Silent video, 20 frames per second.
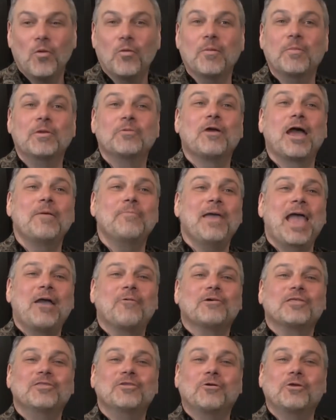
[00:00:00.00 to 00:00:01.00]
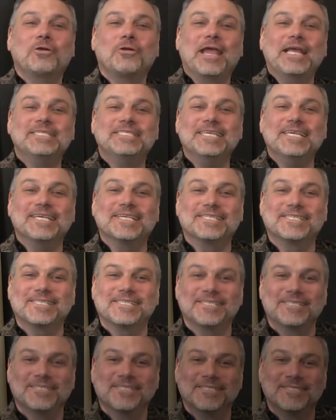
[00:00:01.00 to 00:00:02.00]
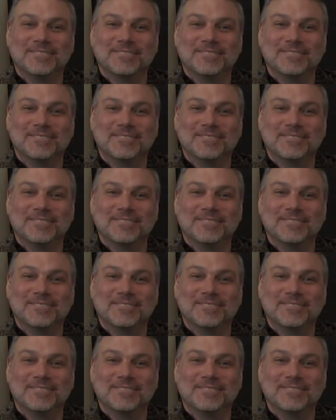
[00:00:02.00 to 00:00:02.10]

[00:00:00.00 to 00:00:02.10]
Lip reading: We'll be right back with Know Your Antiques.